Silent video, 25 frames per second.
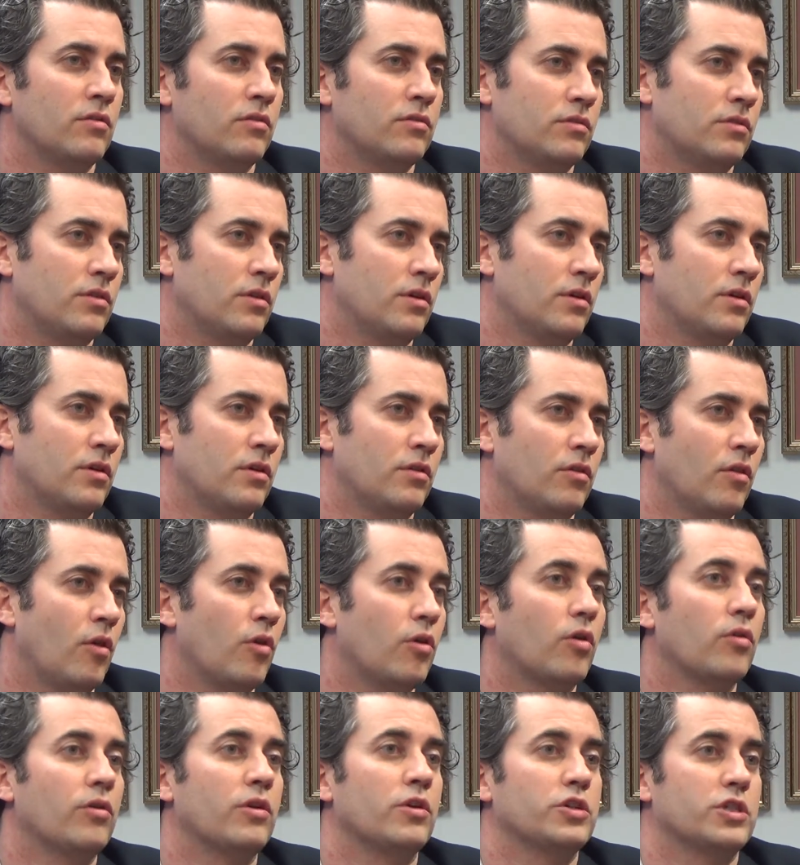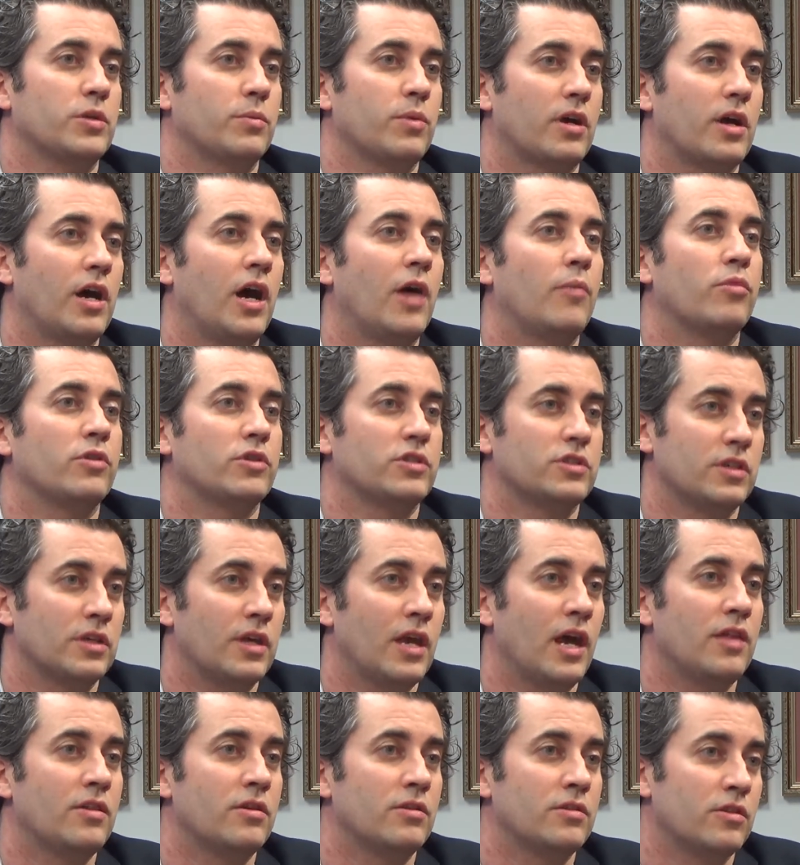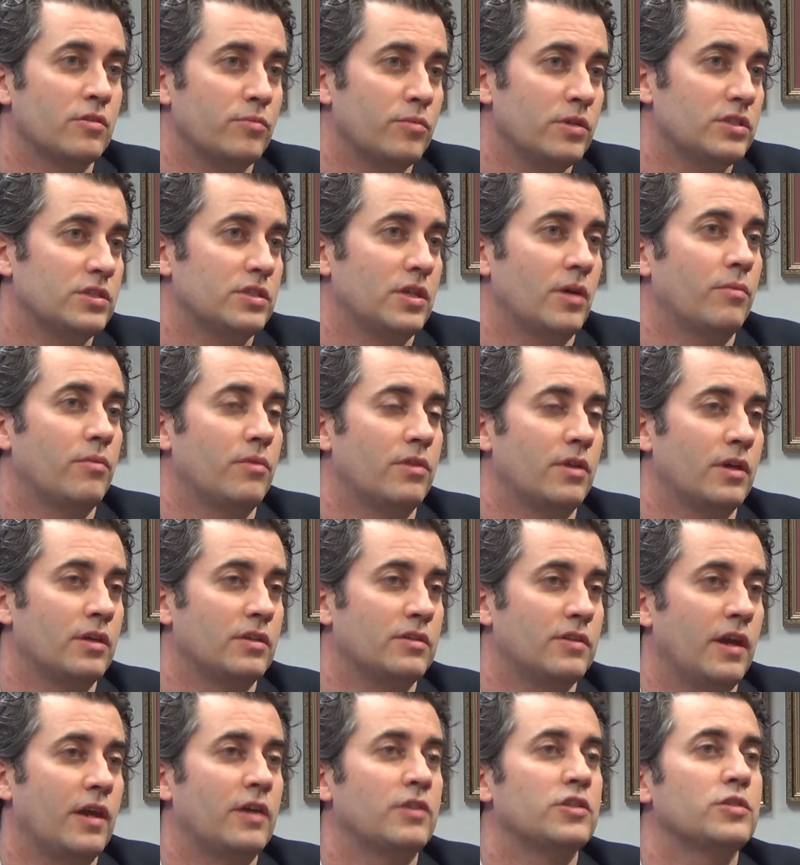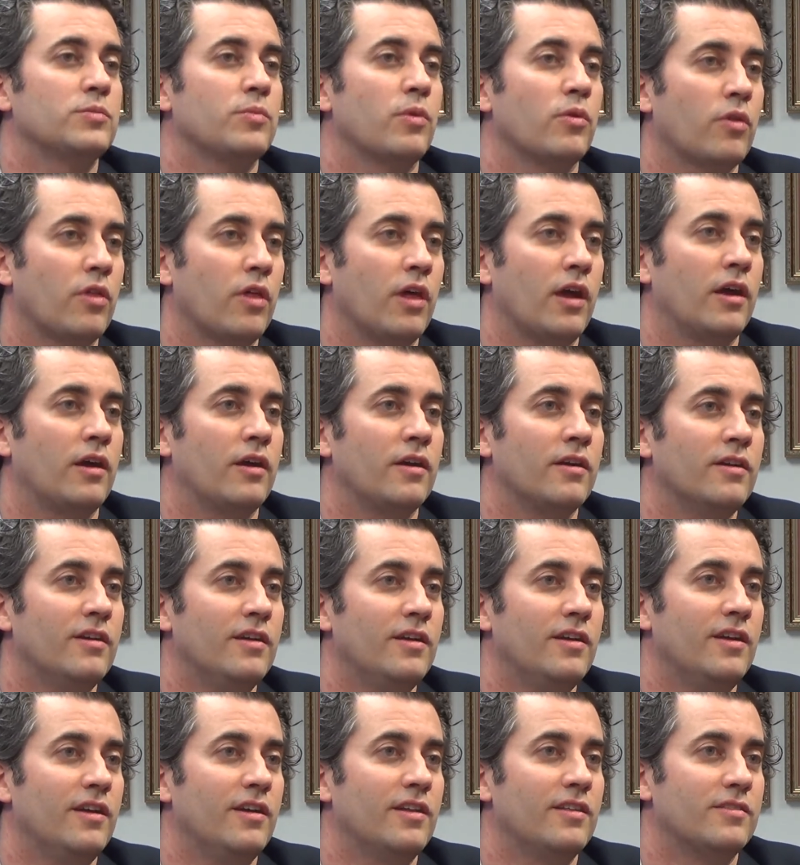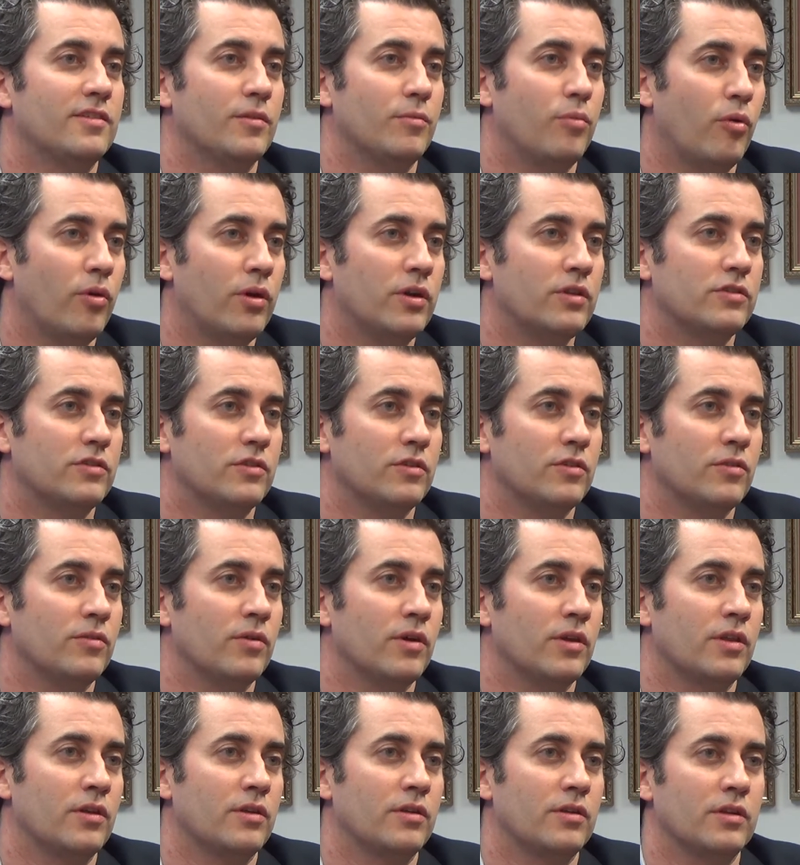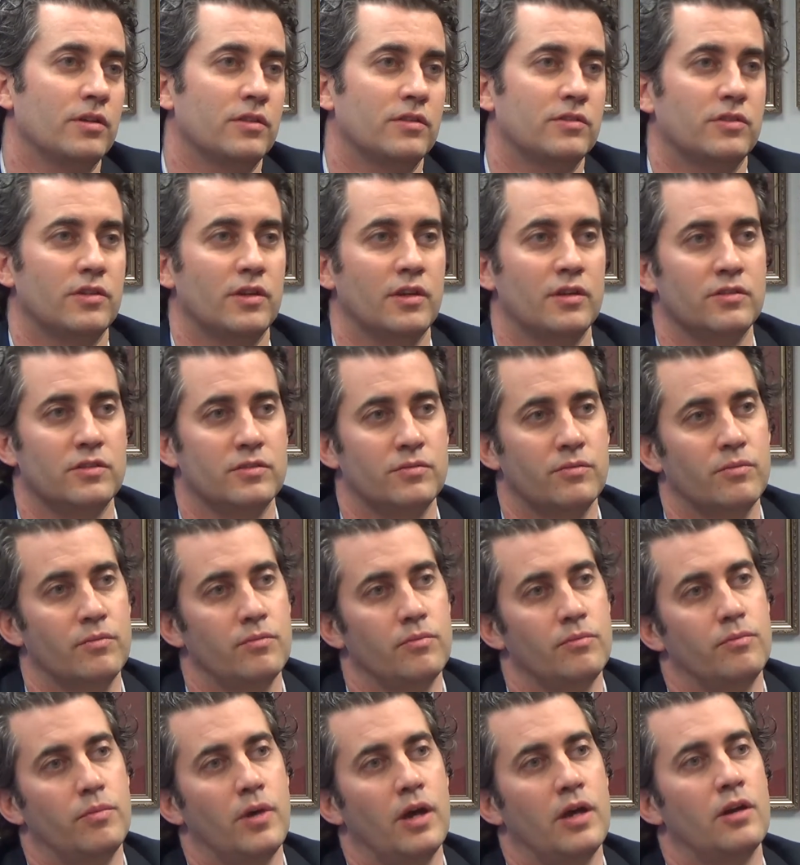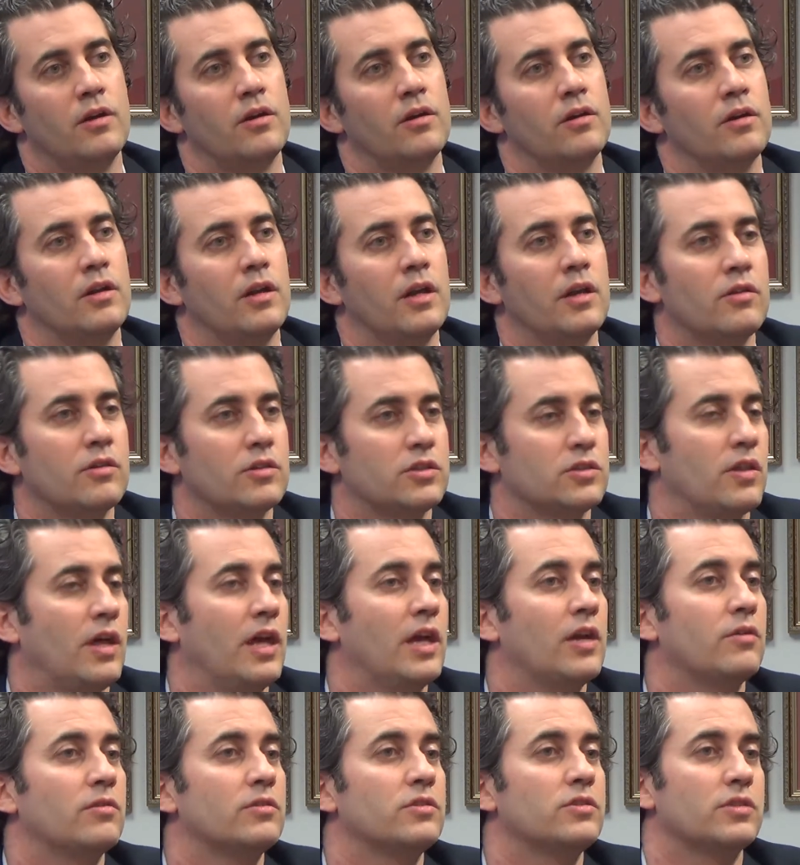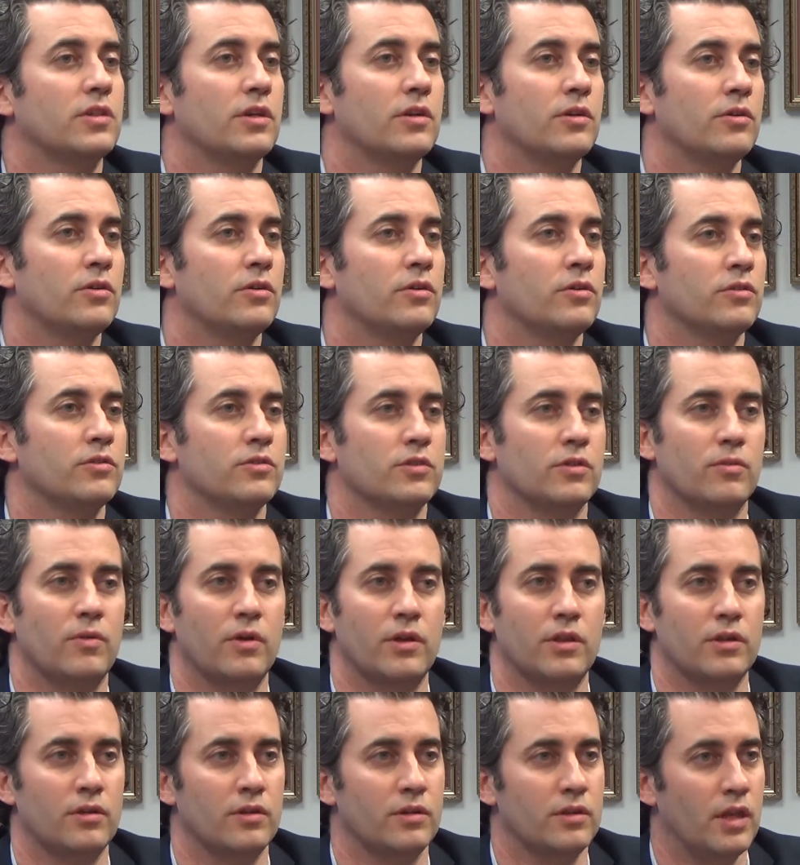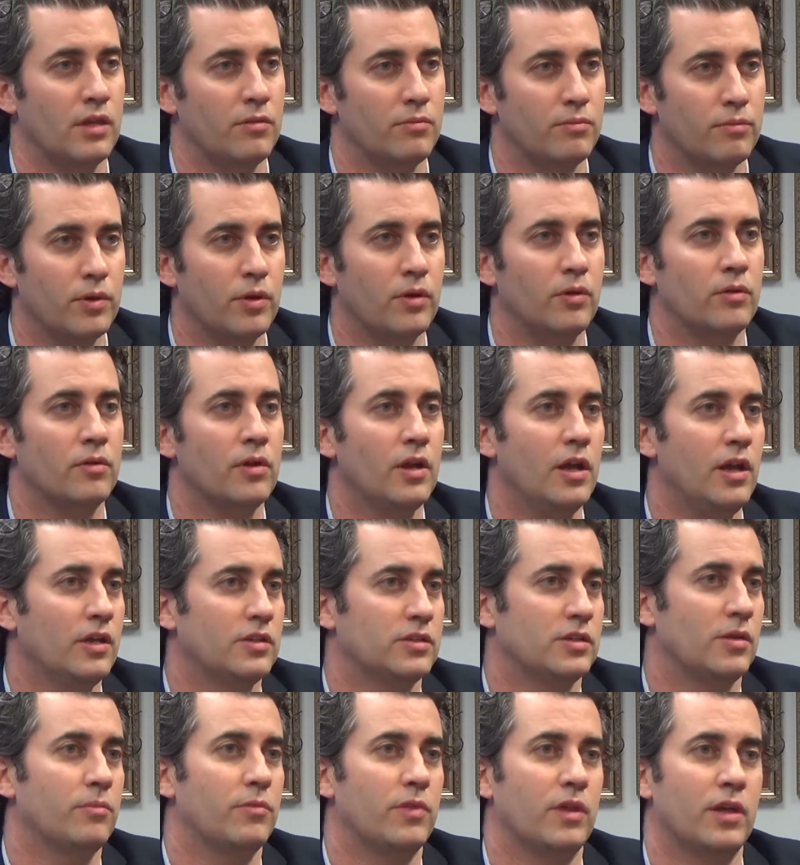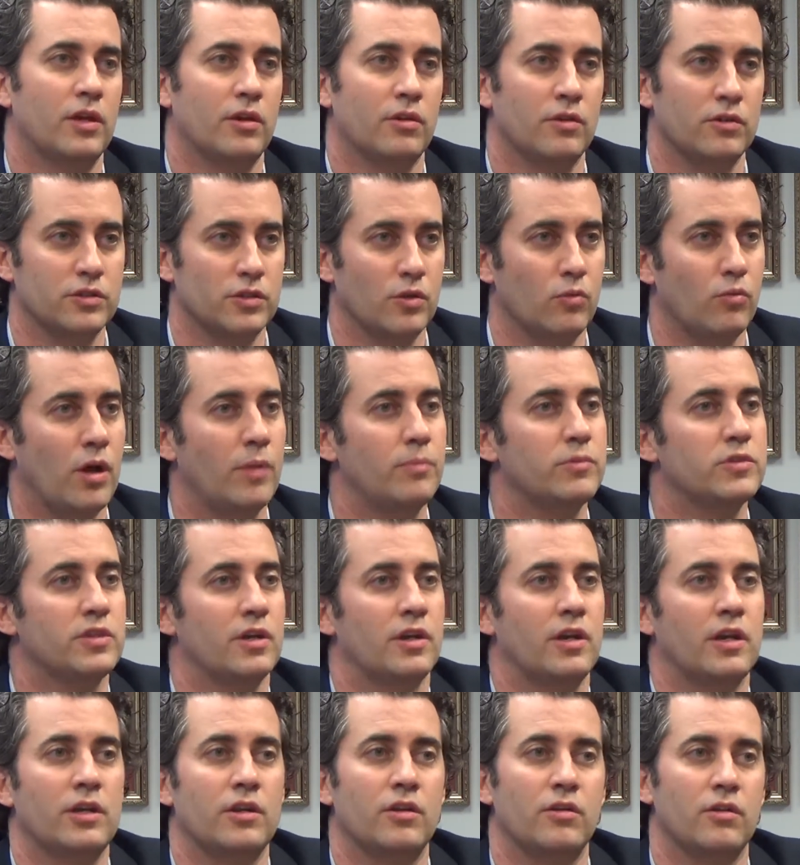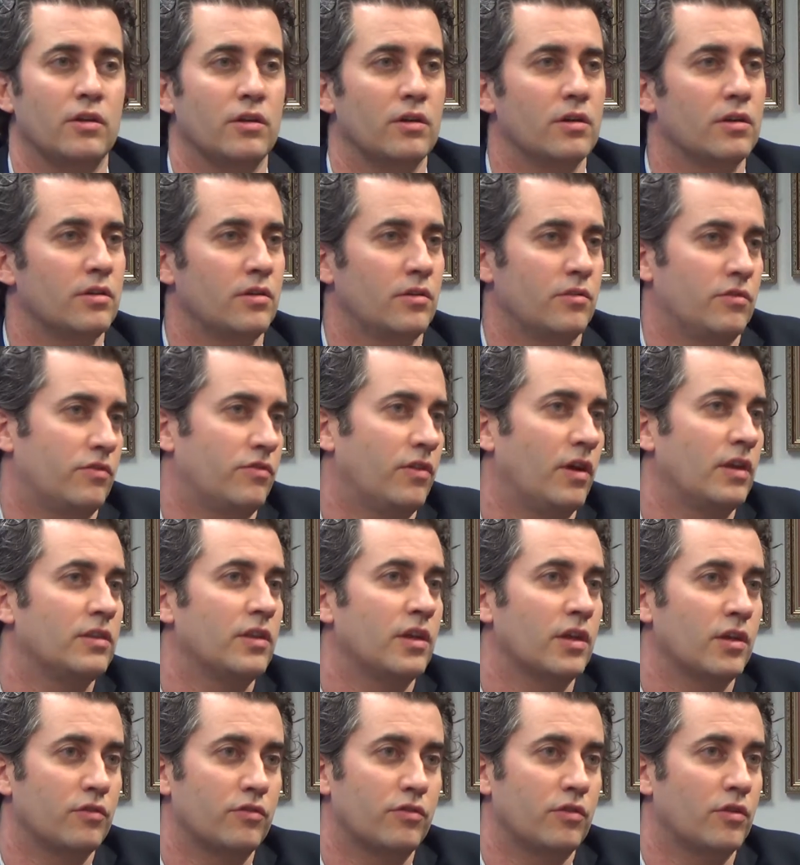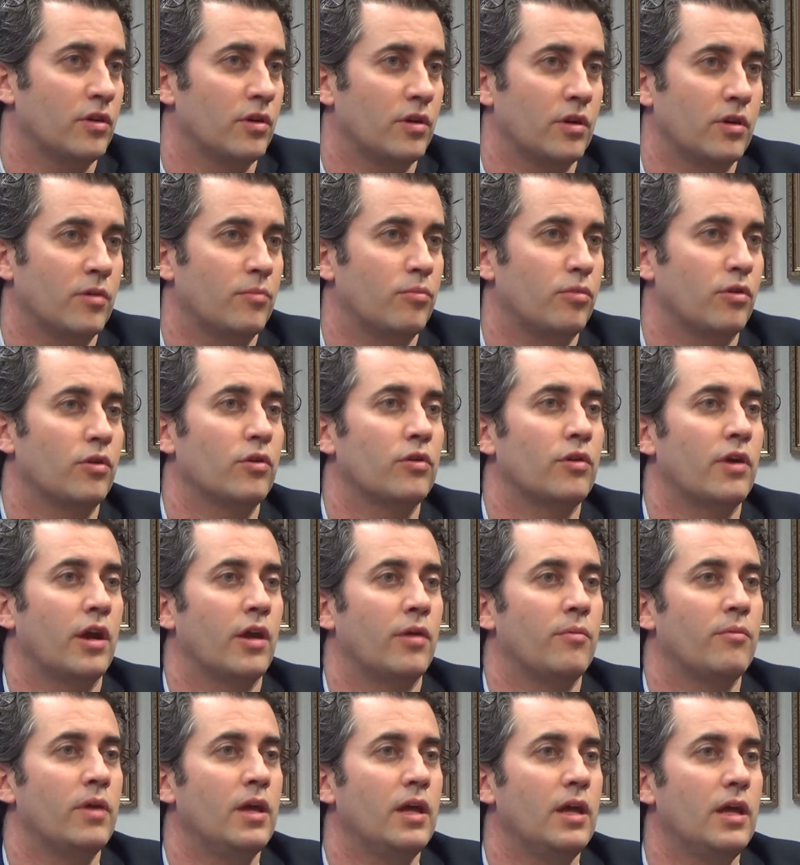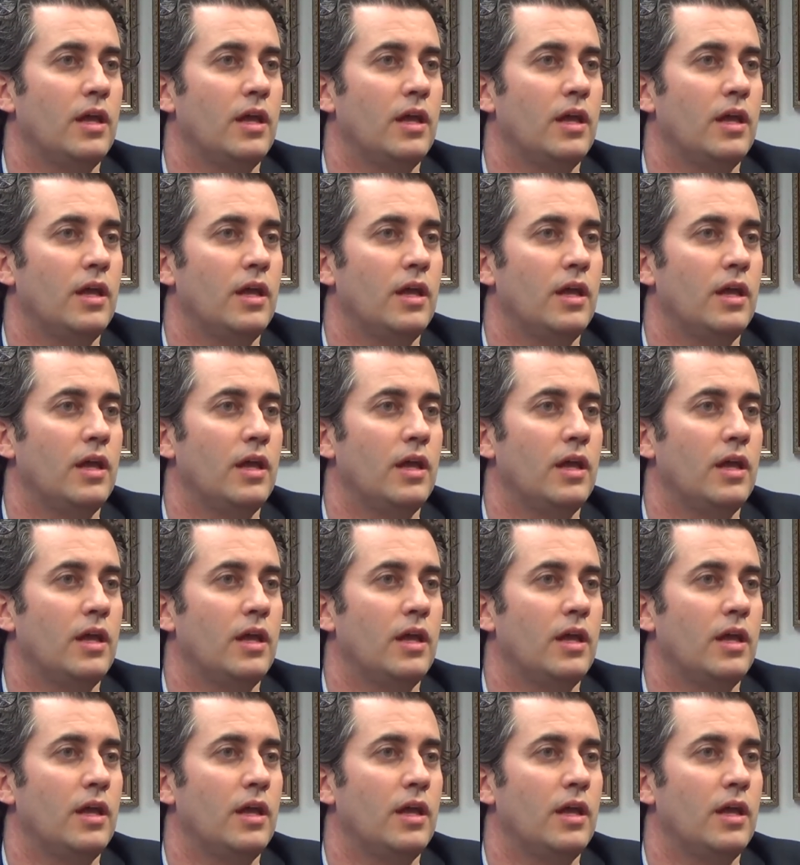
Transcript: the local leadership accomplished together, and there'll be something tangible there to point to, whether it's better English language skills, or whether they built something, or it's a website, or funding for a program.